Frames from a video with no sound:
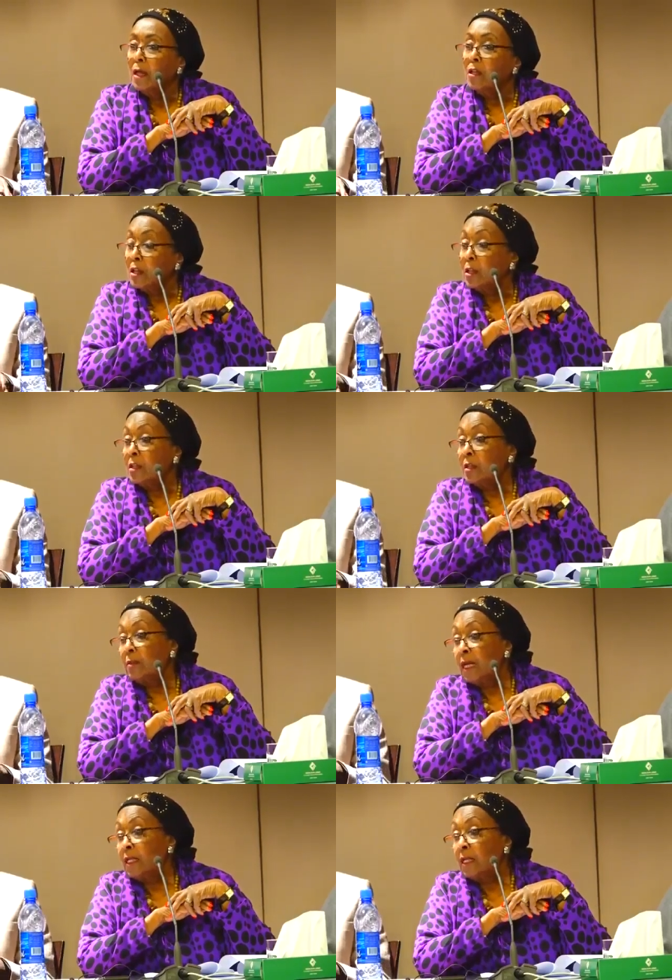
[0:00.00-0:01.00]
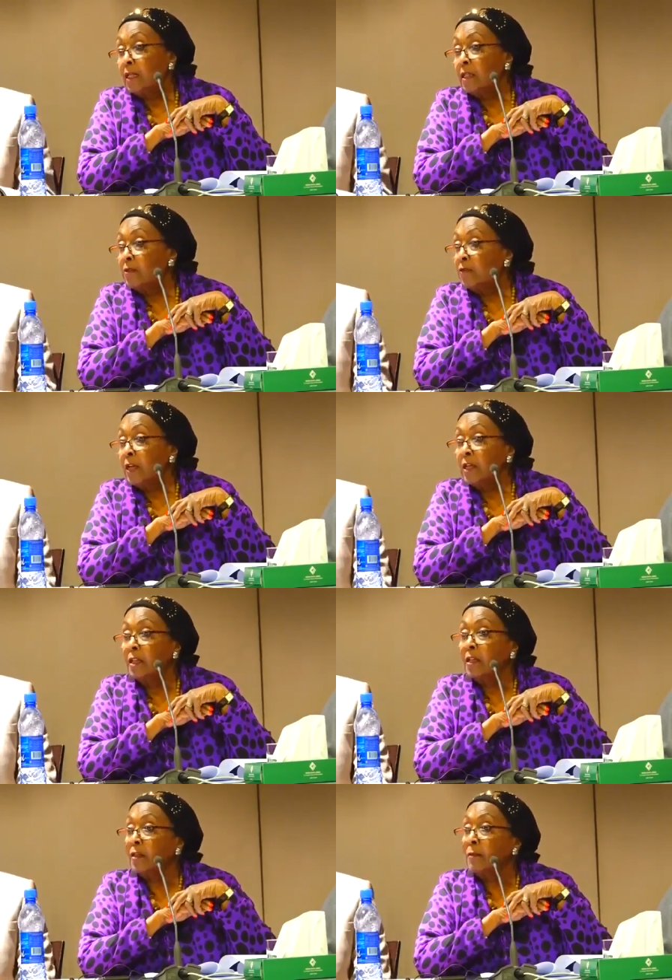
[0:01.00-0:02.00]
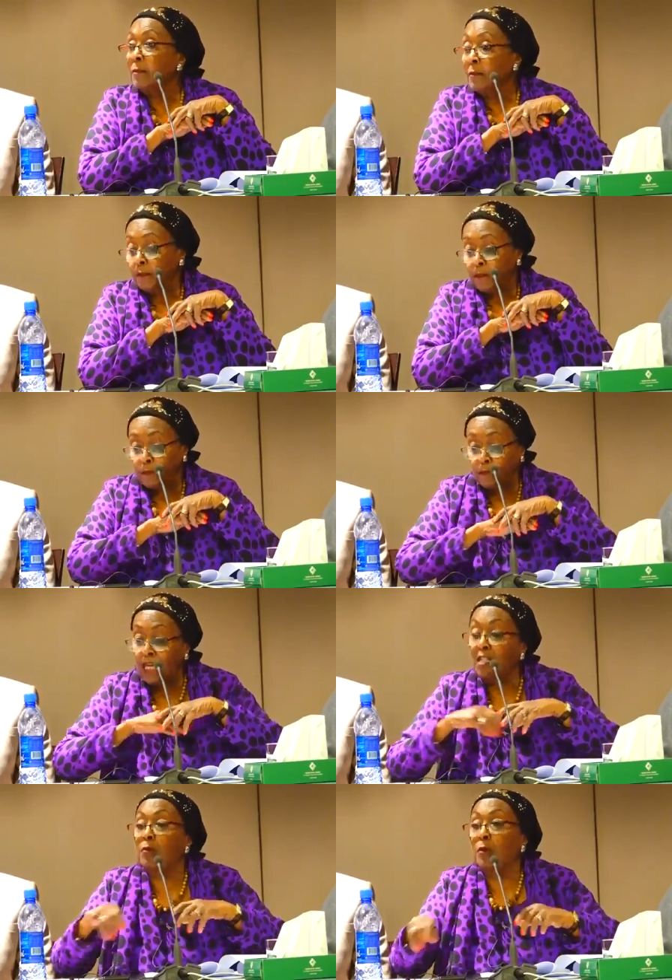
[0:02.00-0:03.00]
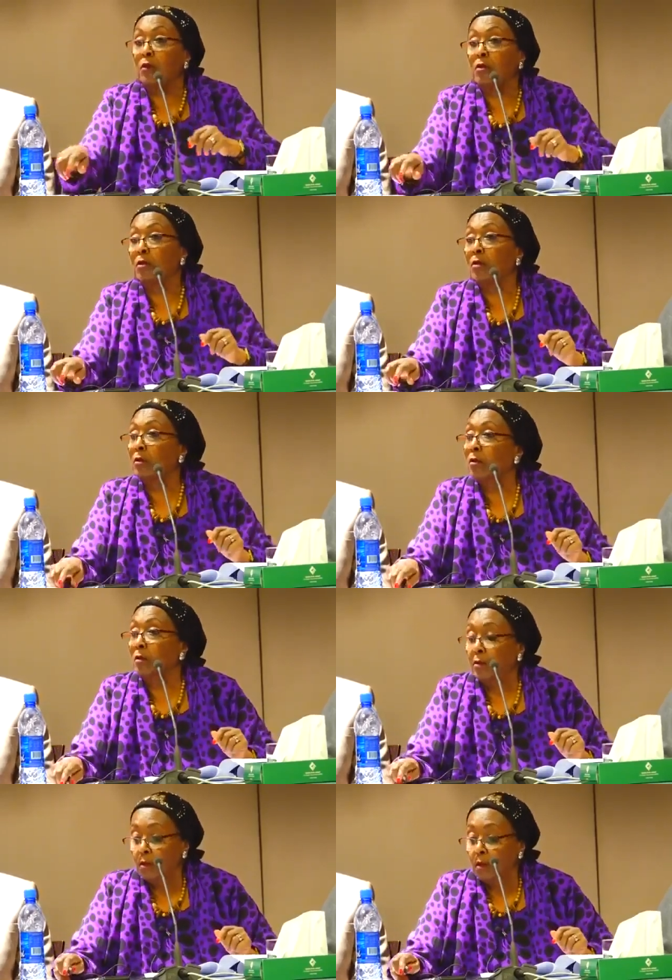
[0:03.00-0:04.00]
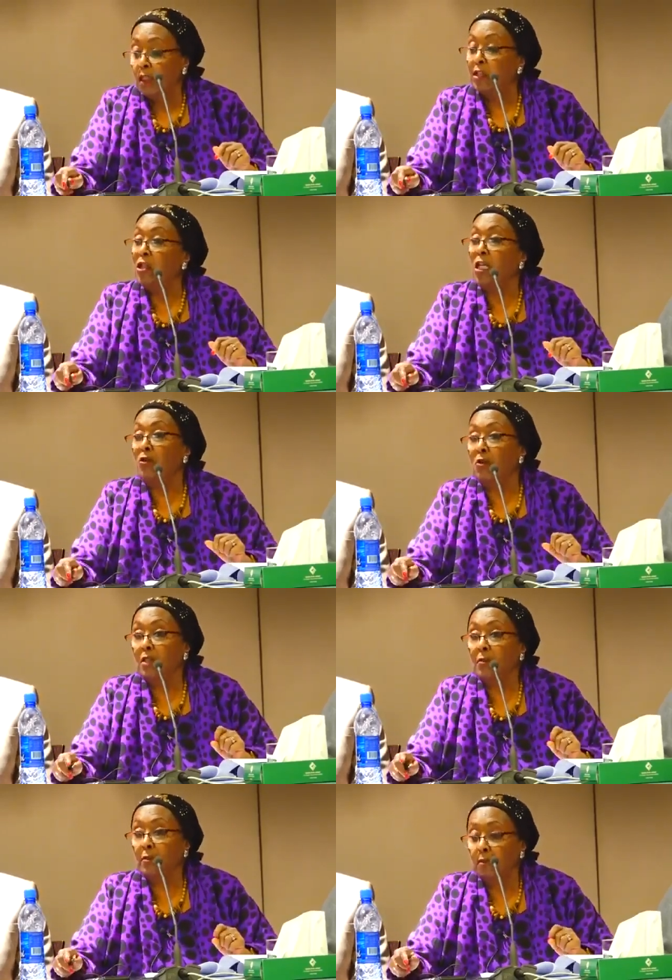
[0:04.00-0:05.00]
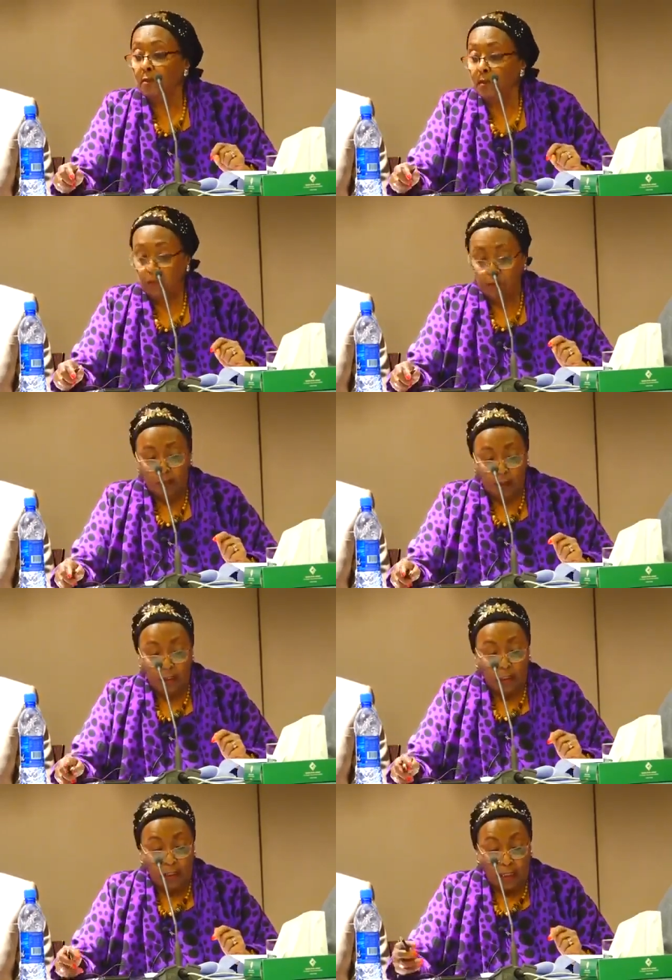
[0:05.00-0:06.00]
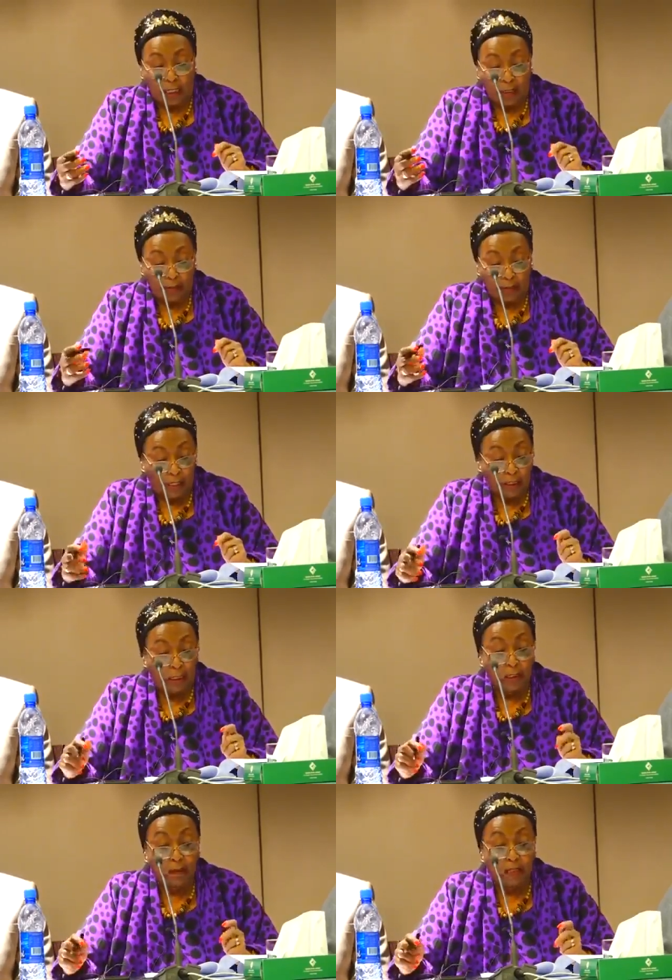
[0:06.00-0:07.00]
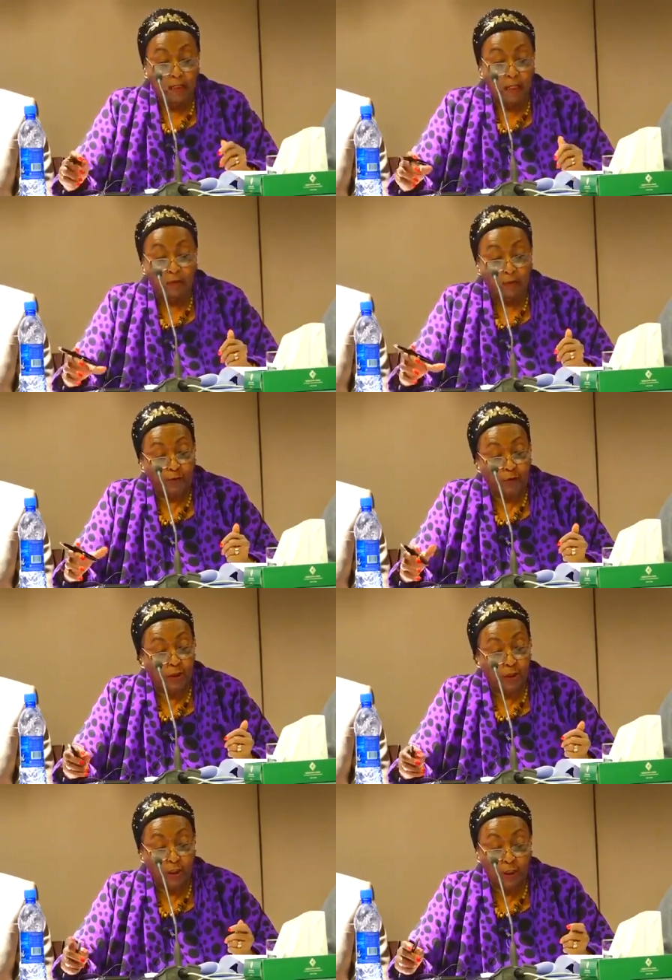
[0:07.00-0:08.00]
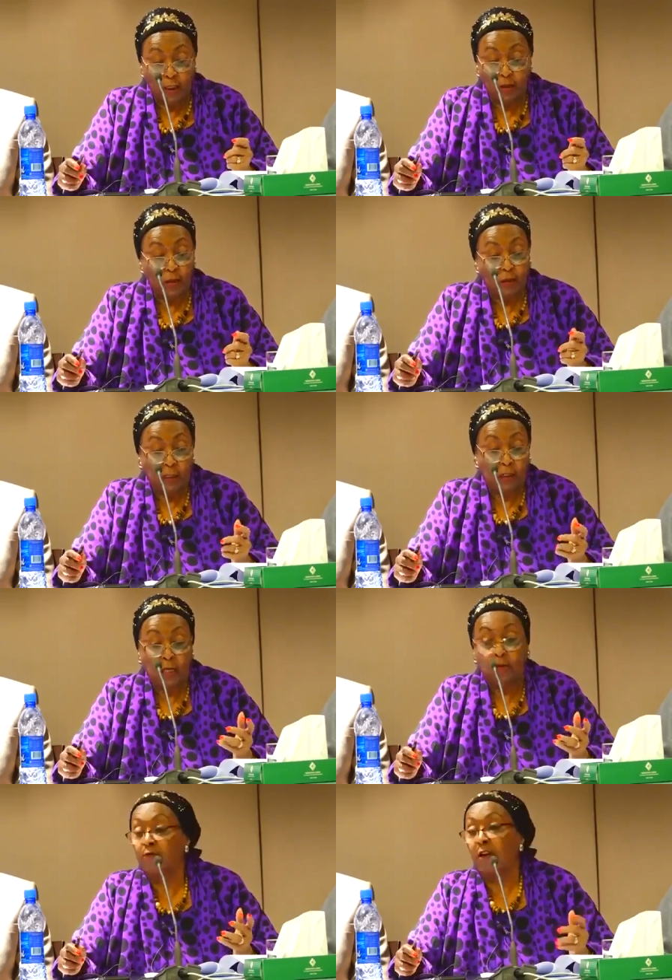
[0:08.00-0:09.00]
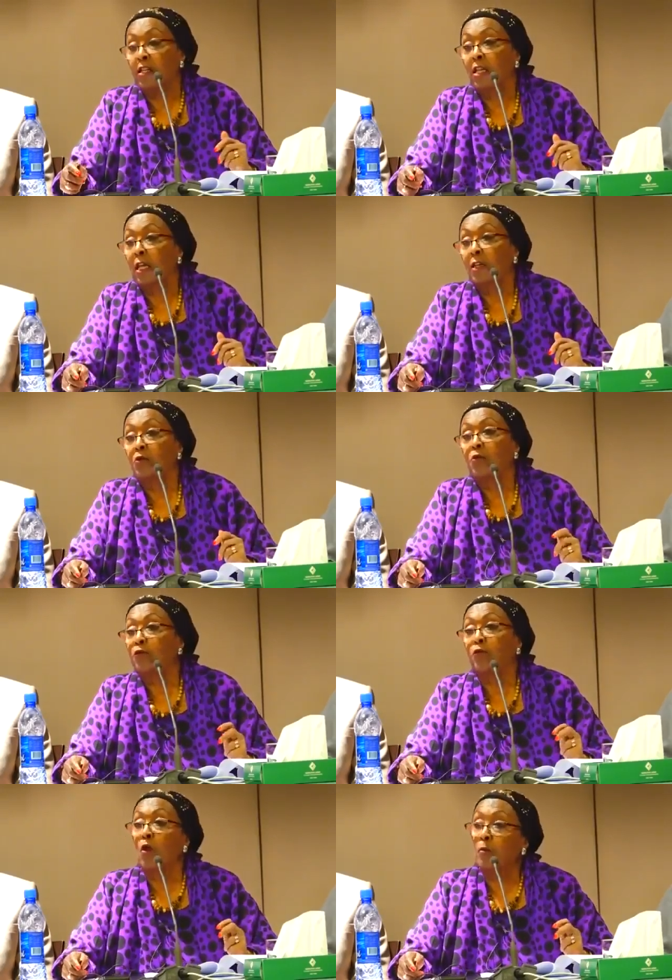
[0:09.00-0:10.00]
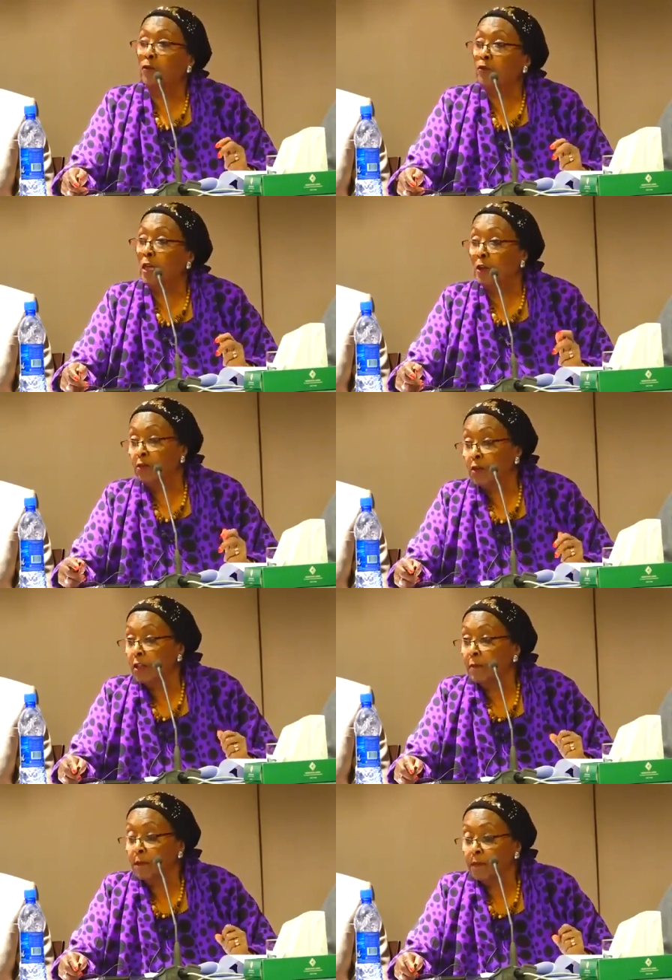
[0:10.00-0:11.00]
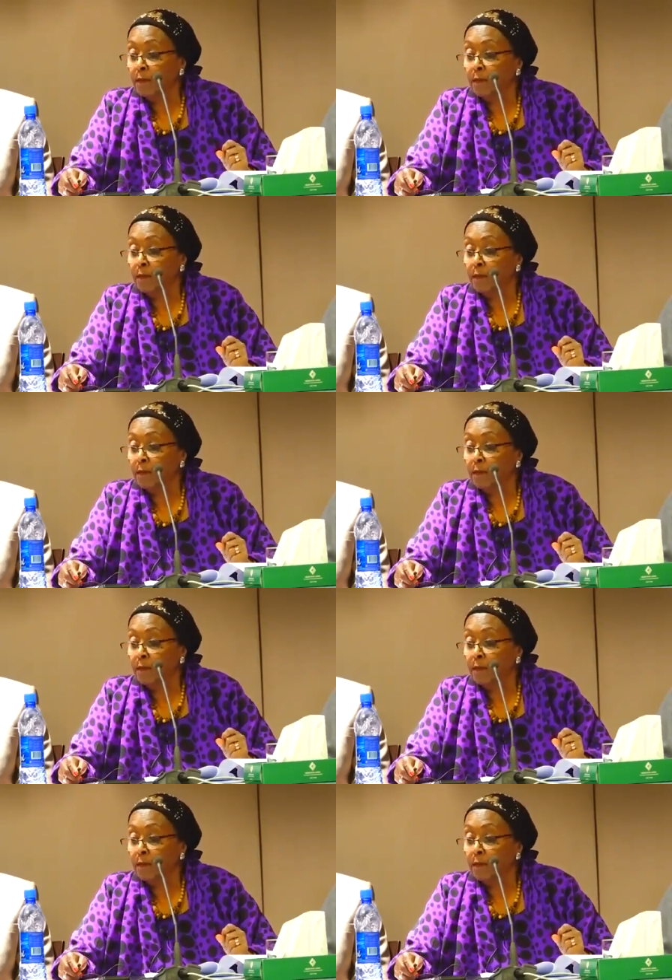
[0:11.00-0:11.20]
And since Somalia is very expert in terrorism, I'm asking myself, are they inventing a new form of terrorism?